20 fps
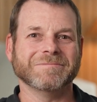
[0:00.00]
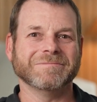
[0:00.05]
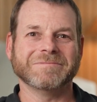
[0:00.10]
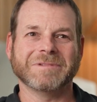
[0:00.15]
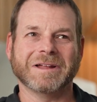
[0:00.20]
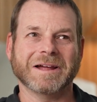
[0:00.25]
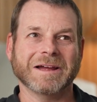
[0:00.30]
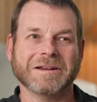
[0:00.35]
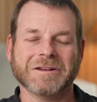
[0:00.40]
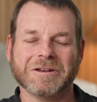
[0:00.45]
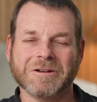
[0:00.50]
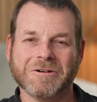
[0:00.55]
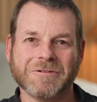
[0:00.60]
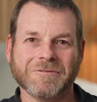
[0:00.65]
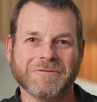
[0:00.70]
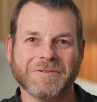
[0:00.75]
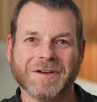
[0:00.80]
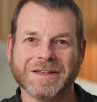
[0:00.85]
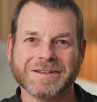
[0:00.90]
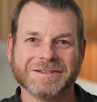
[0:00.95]
like, no
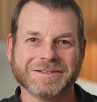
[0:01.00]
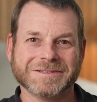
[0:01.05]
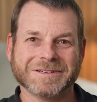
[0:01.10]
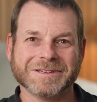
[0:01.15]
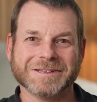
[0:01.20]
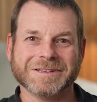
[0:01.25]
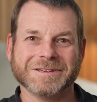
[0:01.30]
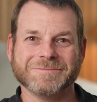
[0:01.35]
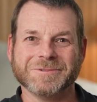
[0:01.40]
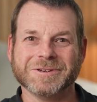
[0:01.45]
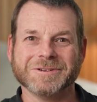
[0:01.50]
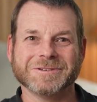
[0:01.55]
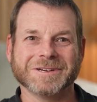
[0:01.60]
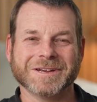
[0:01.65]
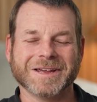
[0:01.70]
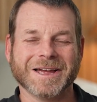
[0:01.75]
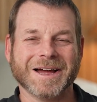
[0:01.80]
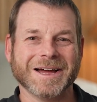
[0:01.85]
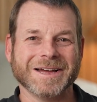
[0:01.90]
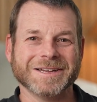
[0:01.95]
offense to the
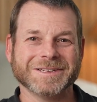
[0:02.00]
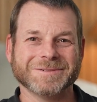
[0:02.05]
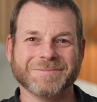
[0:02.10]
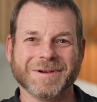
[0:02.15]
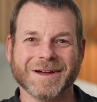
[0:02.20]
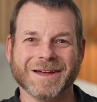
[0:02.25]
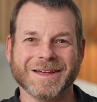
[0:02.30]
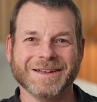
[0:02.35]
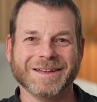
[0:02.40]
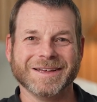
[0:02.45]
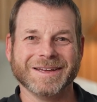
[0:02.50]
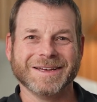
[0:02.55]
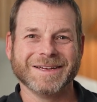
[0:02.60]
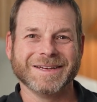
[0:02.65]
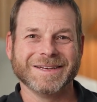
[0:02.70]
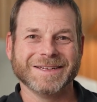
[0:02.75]
music guys, but